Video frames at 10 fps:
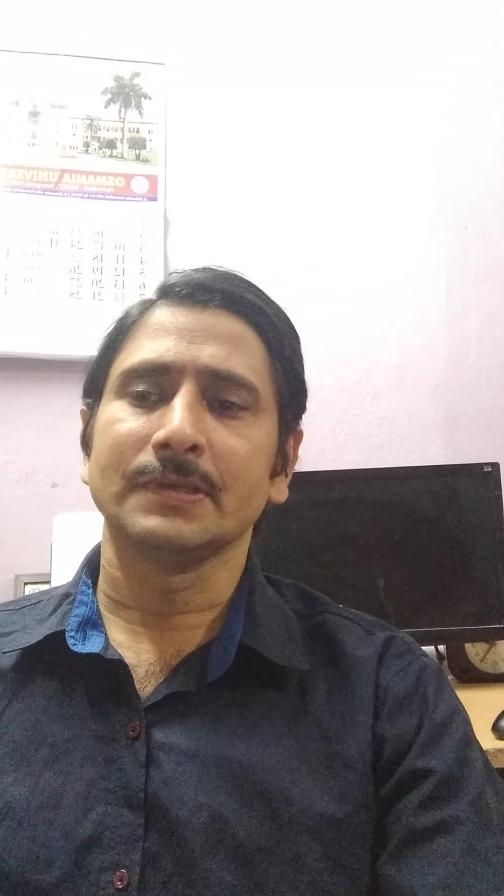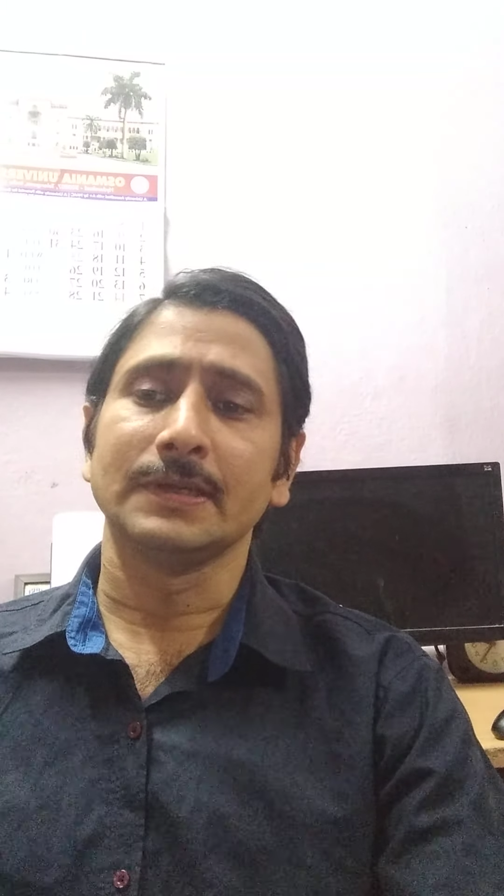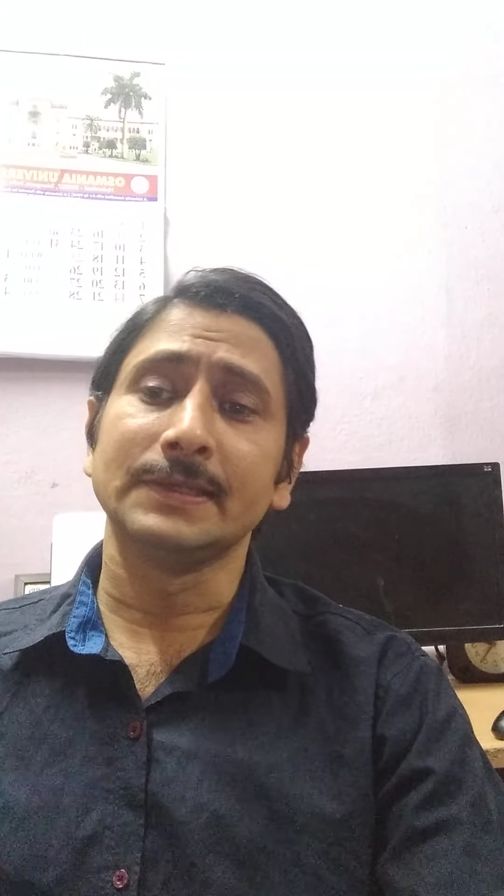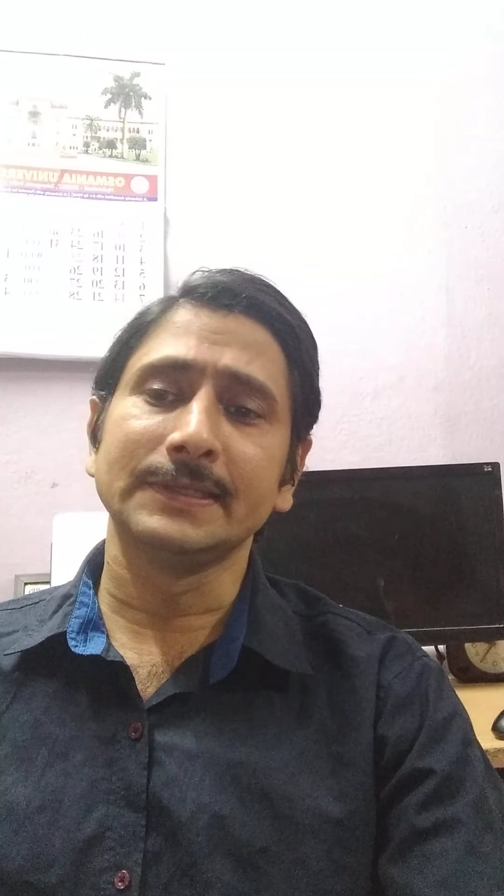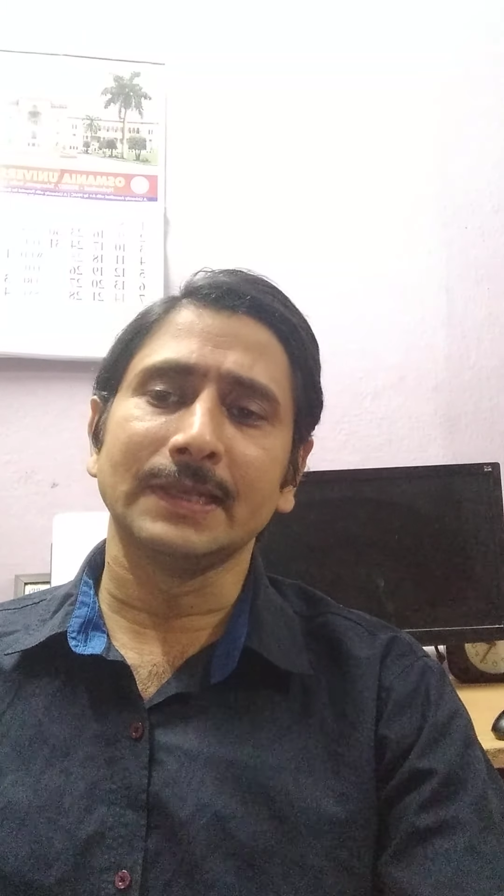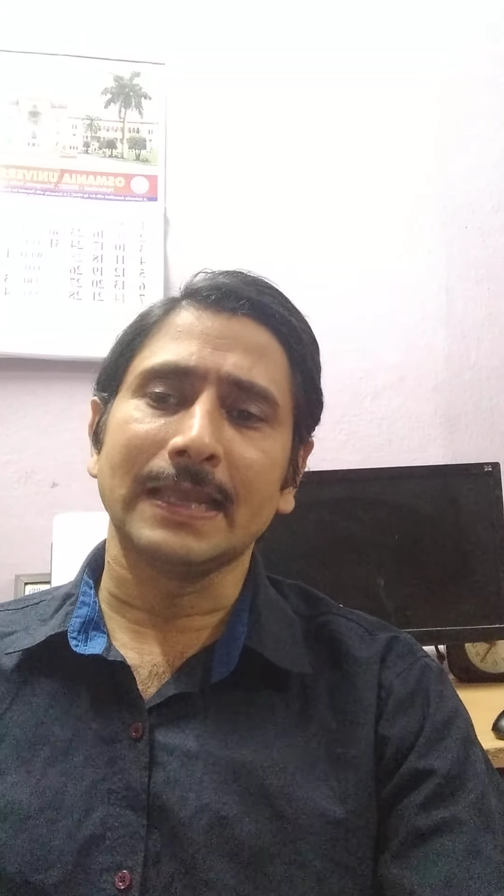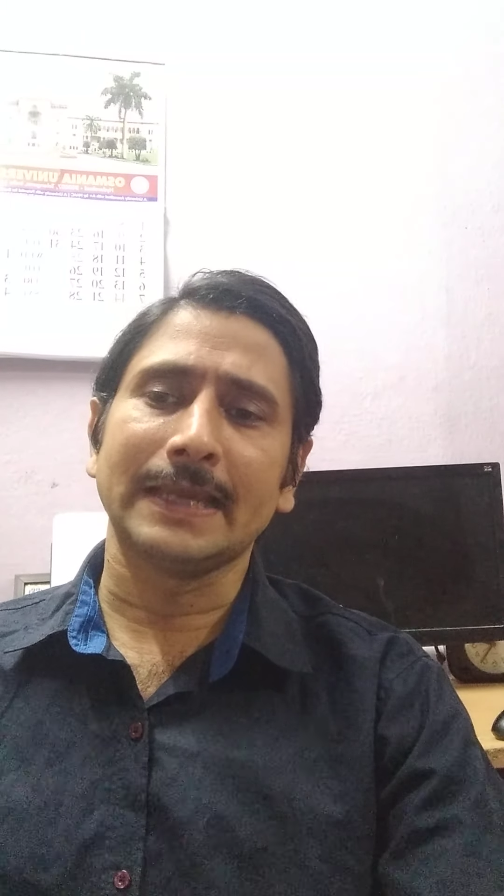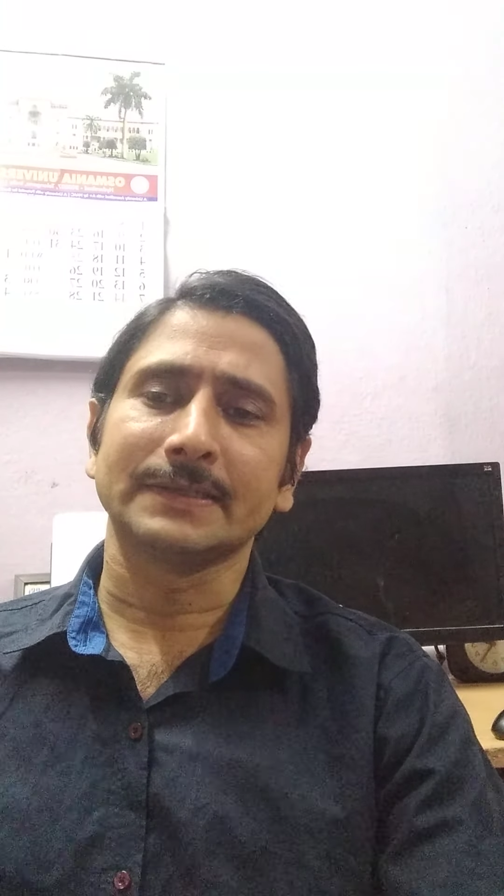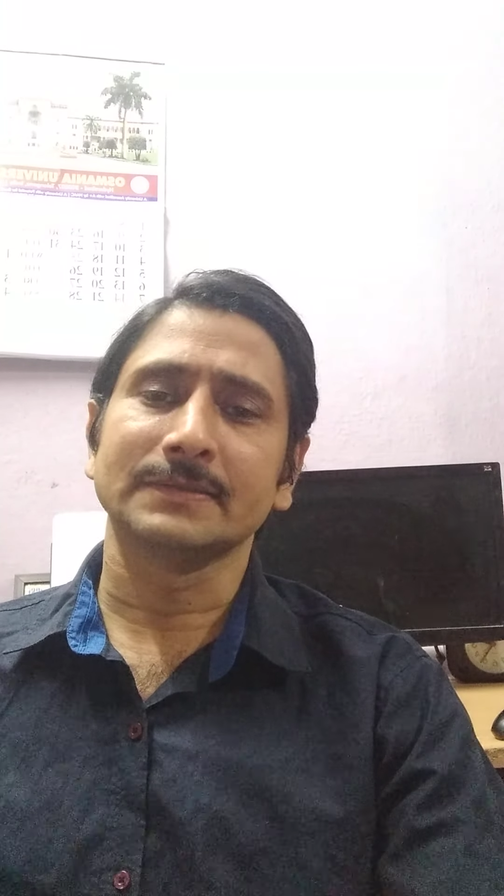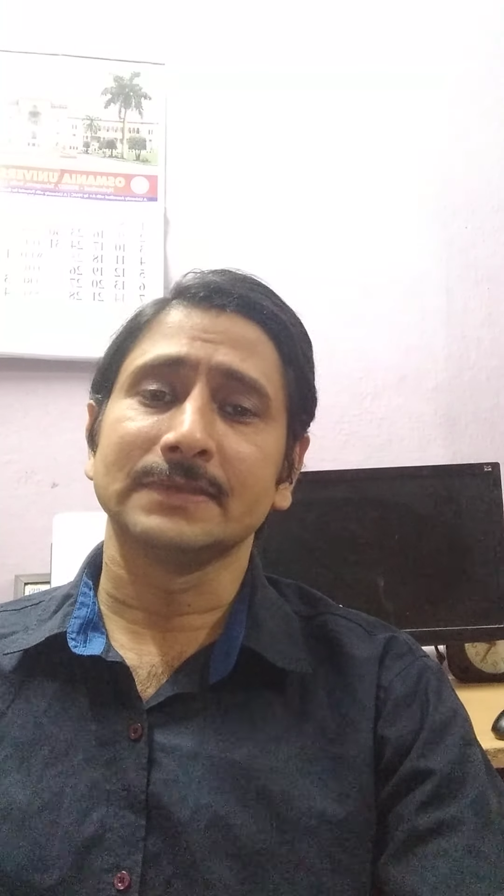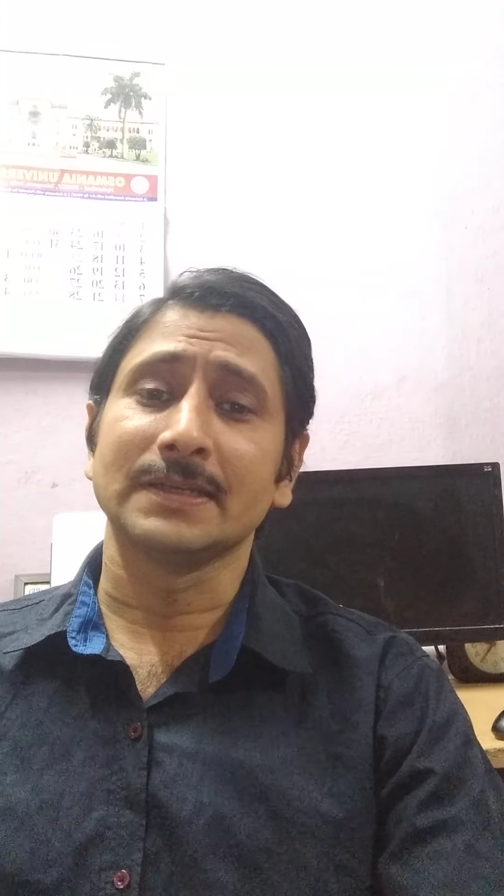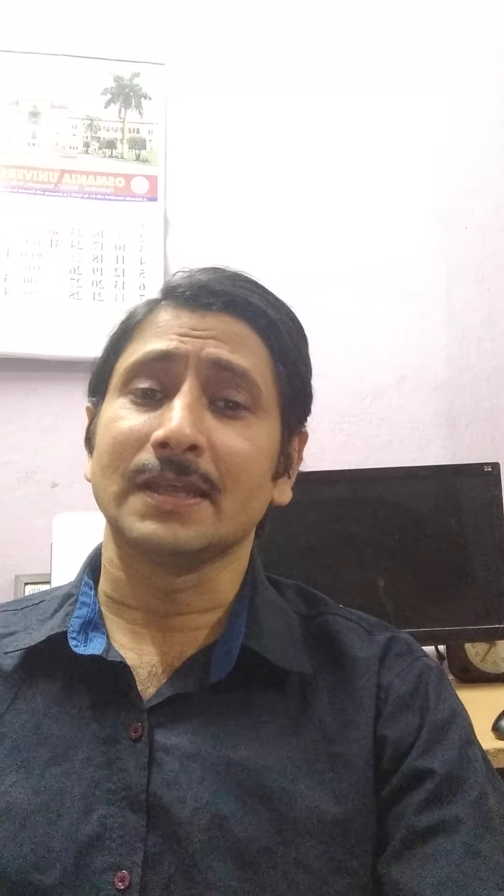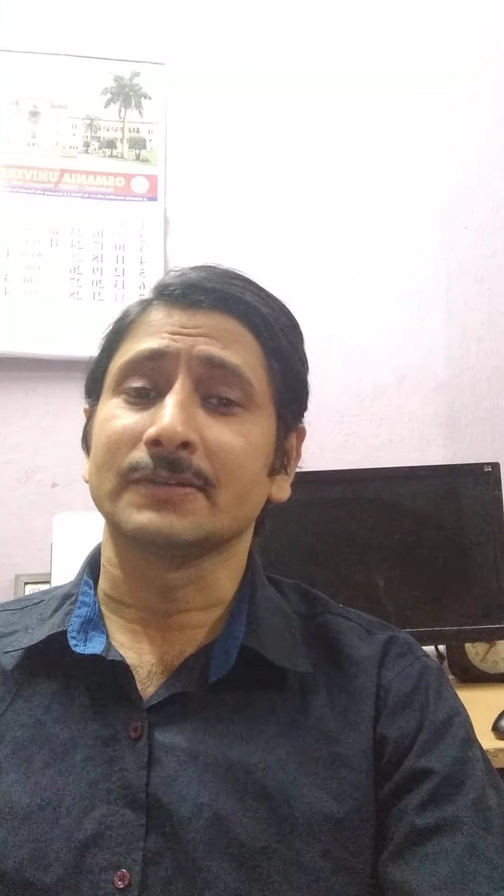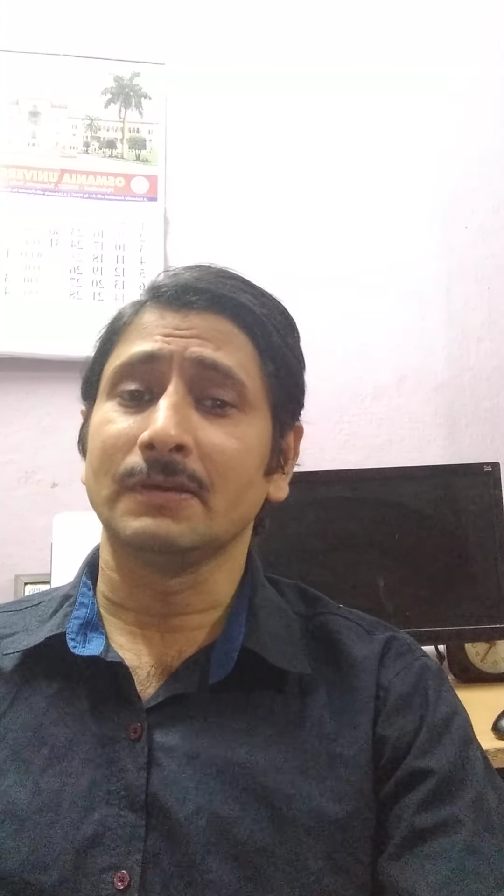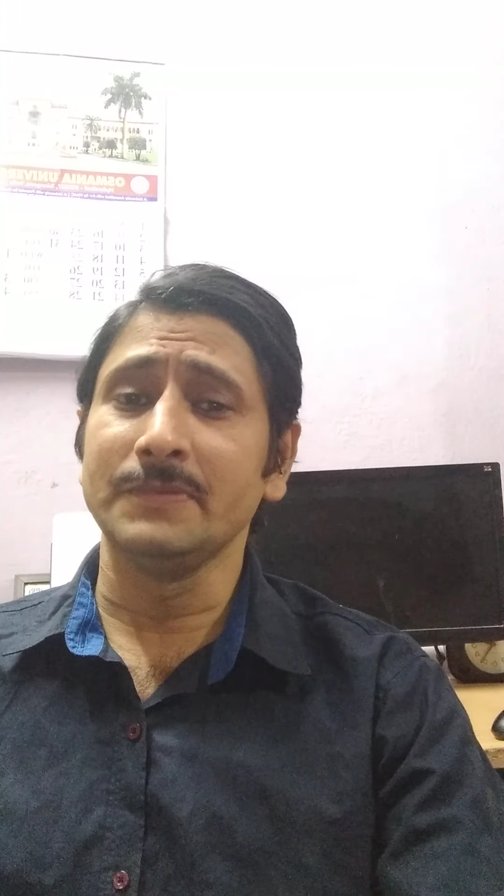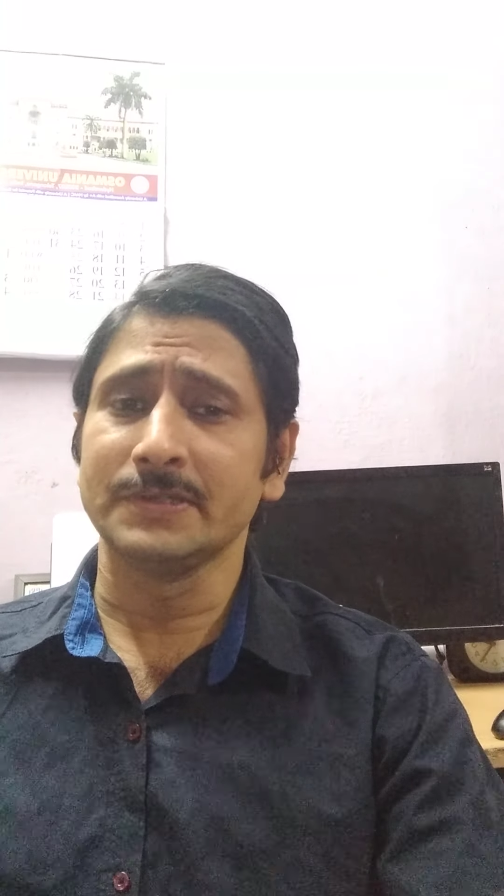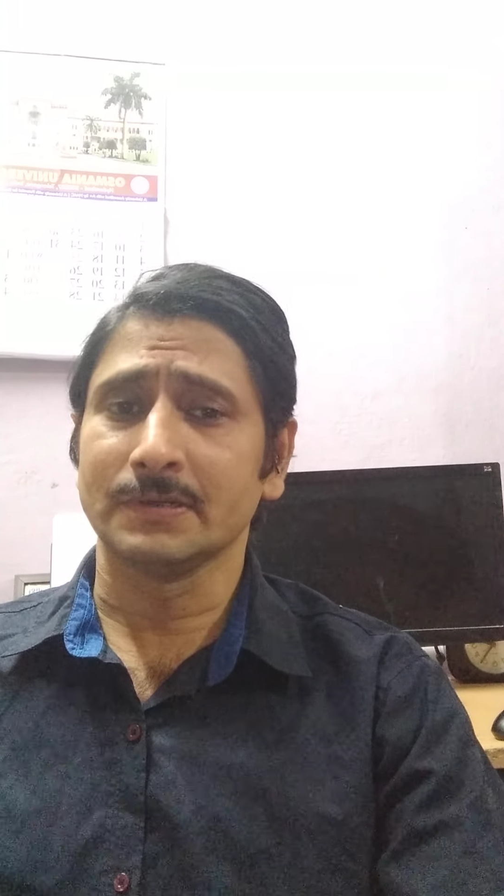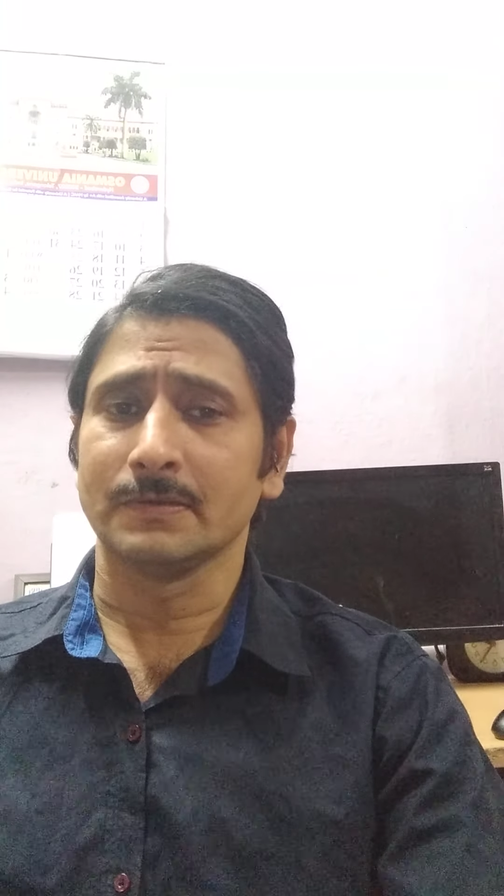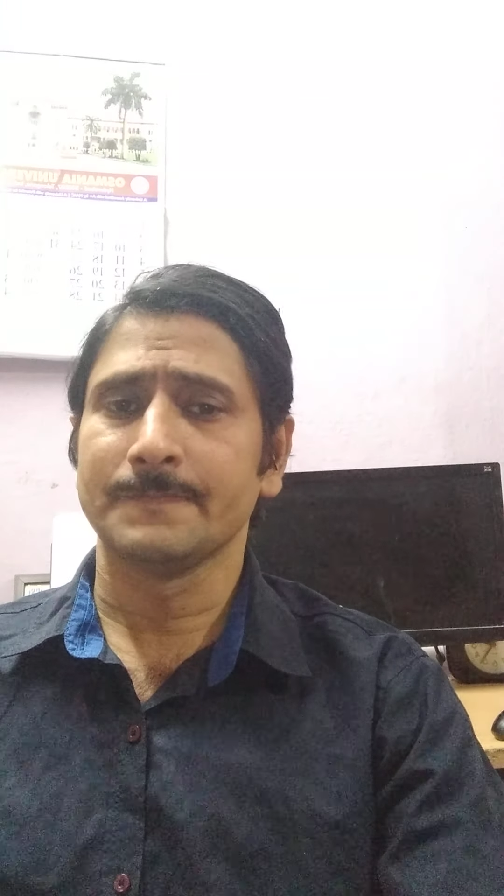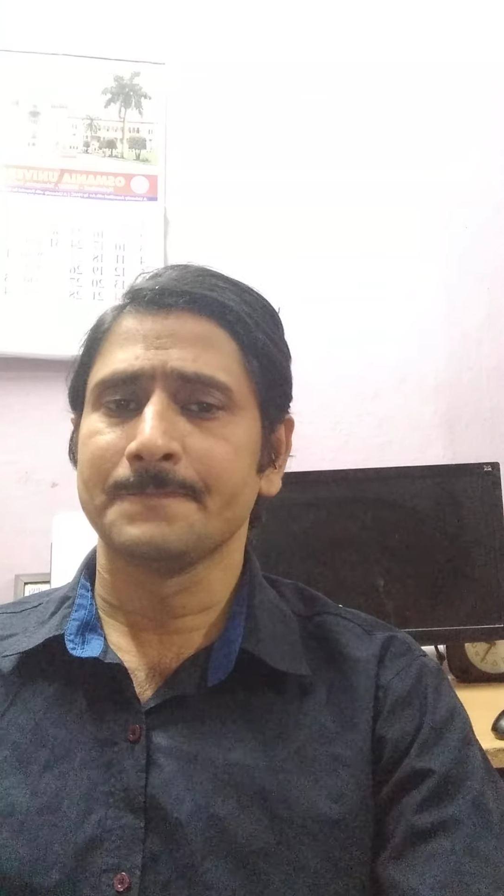illegal act that are committed.